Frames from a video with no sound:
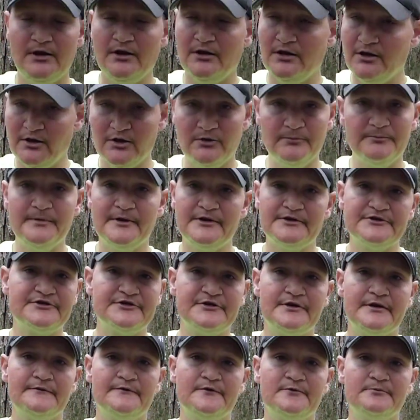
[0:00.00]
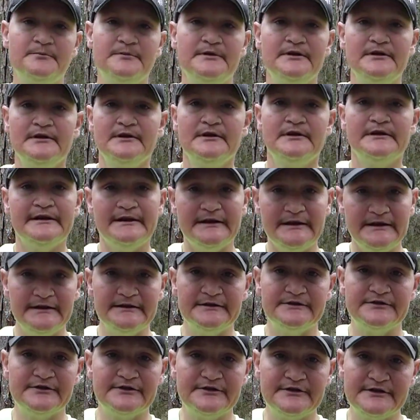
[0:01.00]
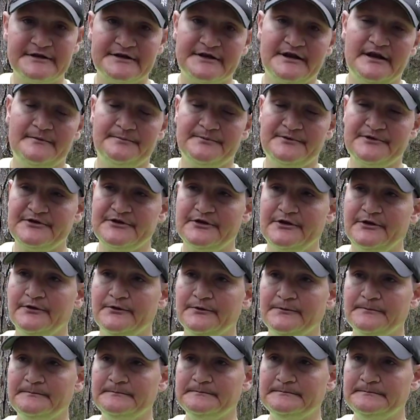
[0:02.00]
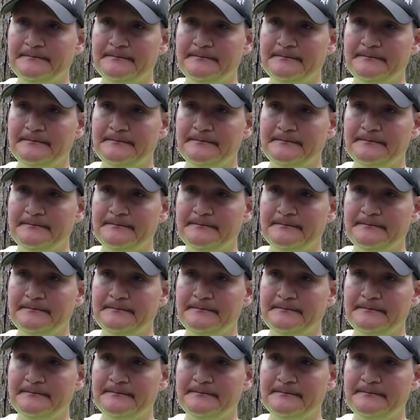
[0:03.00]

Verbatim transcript: a whole bunch of them into this episode.